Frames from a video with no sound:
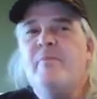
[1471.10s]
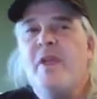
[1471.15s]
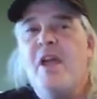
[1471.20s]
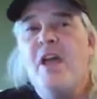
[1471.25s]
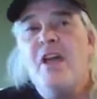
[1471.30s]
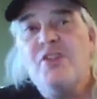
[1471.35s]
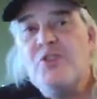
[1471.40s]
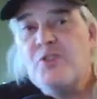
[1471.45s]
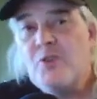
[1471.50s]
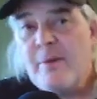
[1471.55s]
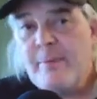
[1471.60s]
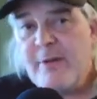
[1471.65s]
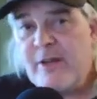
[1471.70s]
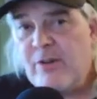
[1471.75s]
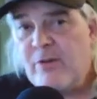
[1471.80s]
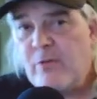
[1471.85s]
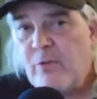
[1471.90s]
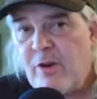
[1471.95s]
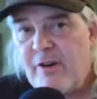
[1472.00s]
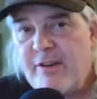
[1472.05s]
So I'm here
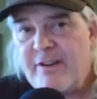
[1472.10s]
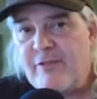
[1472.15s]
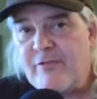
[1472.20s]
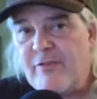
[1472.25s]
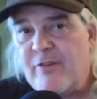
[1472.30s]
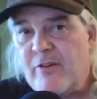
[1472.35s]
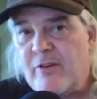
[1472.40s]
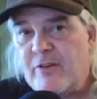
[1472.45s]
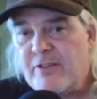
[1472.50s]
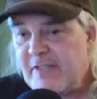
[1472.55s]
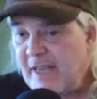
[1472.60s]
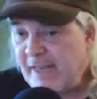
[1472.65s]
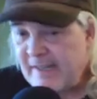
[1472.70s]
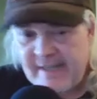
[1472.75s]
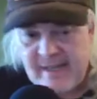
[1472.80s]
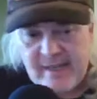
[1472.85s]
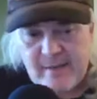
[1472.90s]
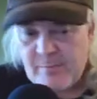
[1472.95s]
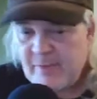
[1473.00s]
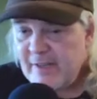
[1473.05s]
to warn you, folks. I
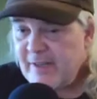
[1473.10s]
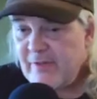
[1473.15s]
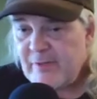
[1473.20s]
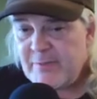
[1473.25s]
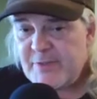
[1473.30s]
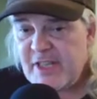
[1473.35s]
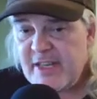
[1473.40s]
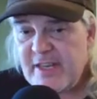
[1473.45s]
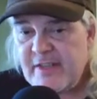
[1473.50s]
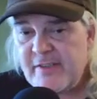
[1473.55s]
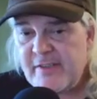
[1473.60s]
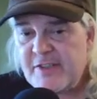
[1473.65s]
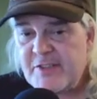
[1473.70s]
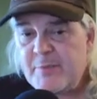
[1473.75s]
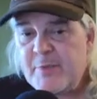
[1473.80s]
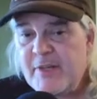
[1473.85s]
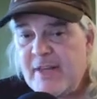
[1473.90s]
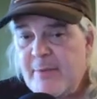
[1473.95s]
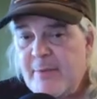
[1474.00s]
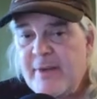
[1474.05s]
can't believe I'm saying this,
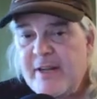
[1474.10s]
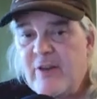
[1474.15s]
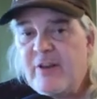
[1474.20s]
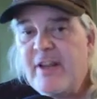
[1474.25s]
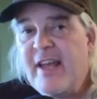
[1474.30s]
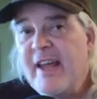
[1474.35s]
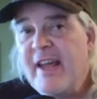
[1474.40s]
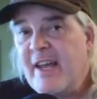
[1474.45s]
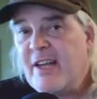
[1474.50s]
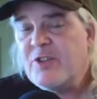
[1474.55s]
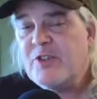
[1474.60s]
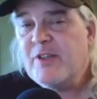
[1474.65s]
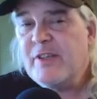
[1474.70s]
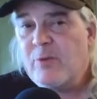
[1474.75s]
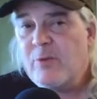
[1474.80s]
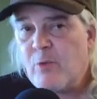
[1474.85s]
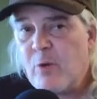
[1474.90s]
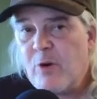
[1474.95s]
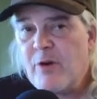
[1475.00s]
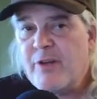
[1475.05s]
but I'm here to actually
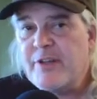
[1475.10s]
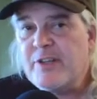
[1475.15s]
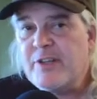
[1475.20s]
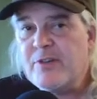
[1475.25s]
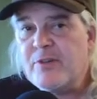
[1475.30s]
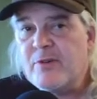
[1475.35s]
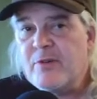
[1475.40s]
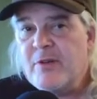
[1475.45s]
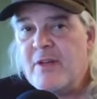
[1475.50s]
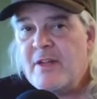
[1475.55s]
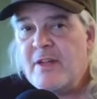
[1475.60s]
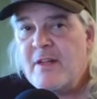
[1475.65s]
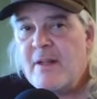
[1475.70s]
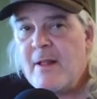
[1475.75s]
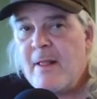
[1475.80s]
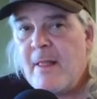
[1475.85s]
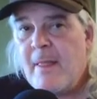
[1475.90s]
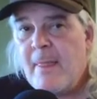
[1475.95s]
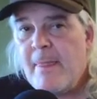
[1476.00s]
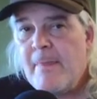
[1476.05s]
warn you
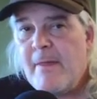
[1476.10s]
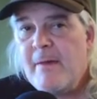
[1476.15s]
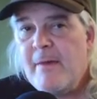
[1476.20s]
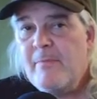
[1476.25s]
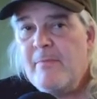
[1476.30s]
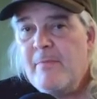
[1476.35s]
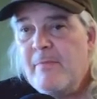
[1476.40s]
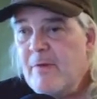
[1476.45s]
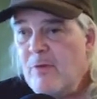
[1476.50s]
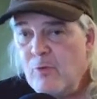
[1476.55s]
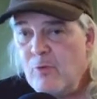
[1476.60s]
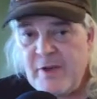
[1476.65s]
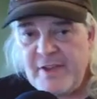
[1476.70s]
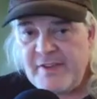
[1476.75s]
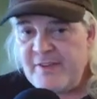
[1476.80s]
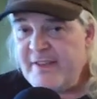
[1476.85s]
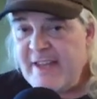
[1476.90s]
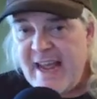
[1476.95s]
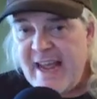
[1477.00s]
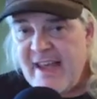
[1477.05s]
that
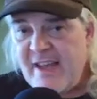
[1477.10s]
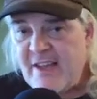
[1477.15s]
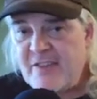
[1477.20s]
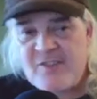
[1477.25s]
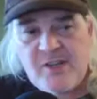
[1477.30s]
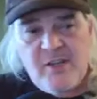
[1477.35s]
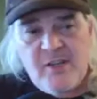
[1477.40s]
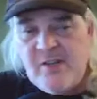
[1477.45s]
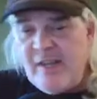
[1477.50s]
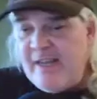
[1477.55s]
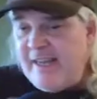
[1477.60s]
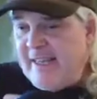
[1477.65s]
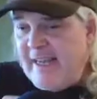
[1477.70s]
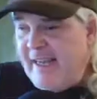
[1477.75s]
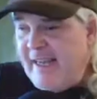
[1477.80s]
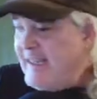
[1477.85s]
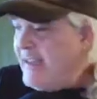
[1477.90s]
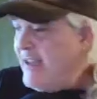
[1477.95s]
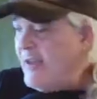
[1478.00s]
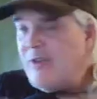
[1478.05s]
with Daz, unlike
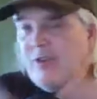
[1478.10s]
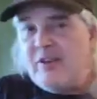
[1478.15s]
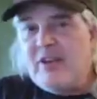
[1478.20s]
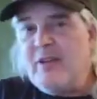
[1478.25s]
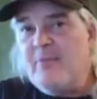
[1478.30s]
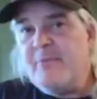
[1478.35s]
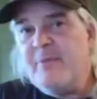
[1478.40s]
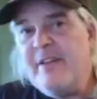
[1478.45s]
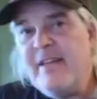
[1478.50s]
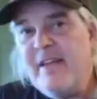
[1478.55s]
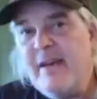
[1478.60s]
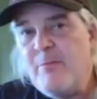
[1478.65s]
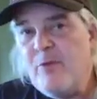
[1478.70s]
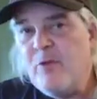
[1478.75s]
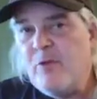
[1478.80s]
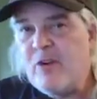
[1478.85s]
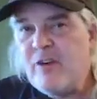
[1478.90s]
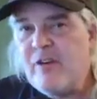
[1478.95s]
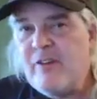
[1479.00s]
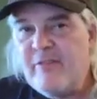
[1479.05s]
any other company I'm
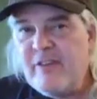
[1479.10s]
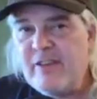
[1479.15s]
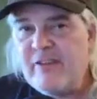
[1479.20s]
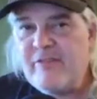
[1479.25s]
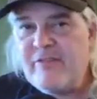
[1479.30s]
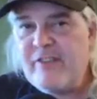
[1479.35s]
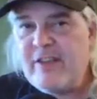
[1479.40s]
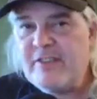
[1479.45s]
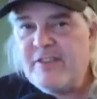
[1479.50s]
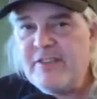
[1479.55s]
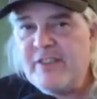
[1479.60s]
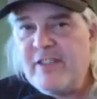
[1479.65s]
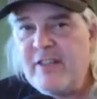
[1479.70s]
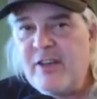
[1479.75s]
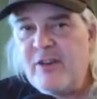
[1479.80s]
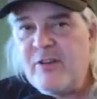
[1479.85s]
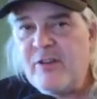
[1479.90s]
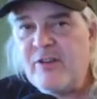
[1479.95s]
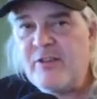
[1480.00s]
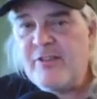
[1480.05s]
aware of on the face of the
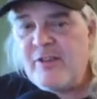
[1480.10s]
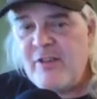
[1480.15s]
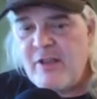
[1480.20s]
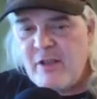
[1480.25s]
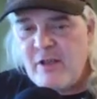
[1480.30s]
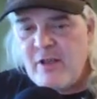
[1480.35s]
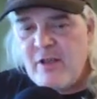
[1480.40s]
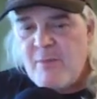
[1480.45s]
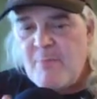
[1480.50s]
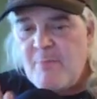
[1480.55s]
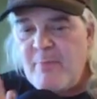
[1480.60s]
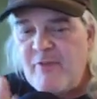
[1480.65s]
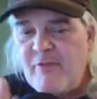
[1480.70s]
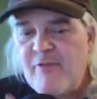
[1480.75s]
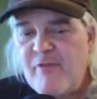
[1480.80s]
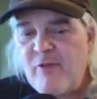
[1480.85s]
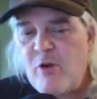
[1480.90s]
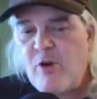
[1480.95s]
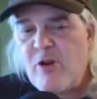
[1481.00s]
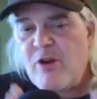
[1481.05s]
earth,
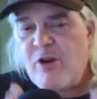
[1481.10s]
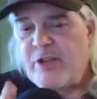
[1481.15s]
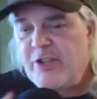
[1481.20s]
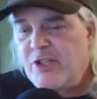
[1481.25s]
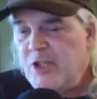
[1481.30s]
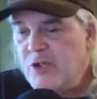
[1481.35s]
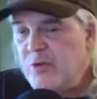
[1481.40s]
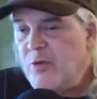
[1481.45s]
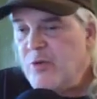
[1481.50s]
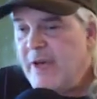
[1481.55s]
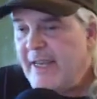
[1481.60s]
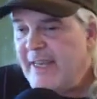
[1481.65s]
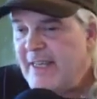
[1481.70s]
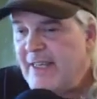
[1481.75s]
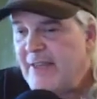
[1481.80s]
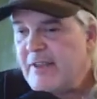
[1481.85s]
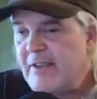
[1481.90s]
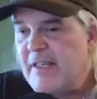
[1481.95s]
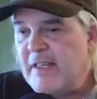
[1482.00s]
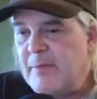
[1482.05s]
Before you
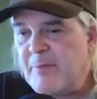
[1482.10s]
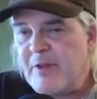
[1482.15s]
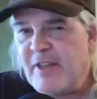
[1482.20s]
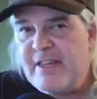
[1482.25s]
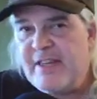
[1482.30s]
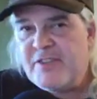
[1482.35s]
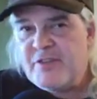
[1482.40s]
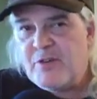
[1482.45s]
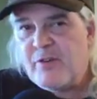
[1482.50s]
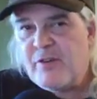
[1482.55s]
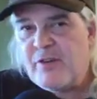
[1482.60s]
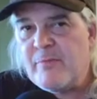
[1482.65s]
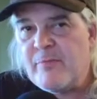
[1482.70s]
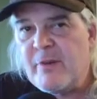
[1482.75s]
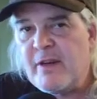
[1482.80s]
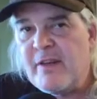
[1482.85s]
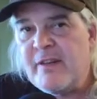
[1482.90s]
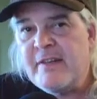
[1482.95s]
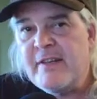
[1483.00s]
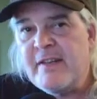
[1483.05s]
hit the place order
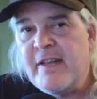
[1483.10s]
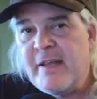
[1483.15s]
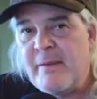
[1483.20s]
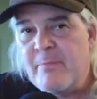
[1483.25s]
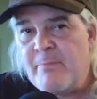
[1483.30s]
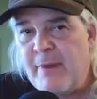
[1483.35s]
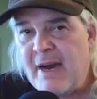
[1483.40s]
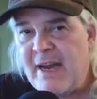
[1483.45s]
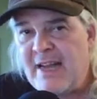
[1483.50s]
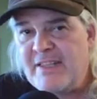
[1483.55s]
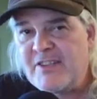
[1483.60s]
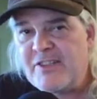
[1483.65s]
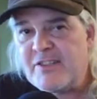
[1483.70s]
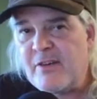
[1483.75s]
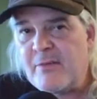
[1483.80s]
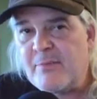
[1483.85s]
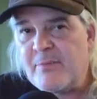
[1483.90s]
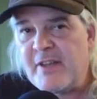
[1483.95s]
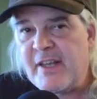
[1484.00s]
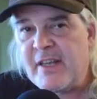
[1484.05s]
button and buy
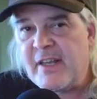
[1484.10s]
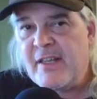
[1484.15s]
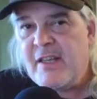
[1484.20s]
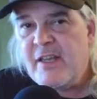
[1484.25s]
something,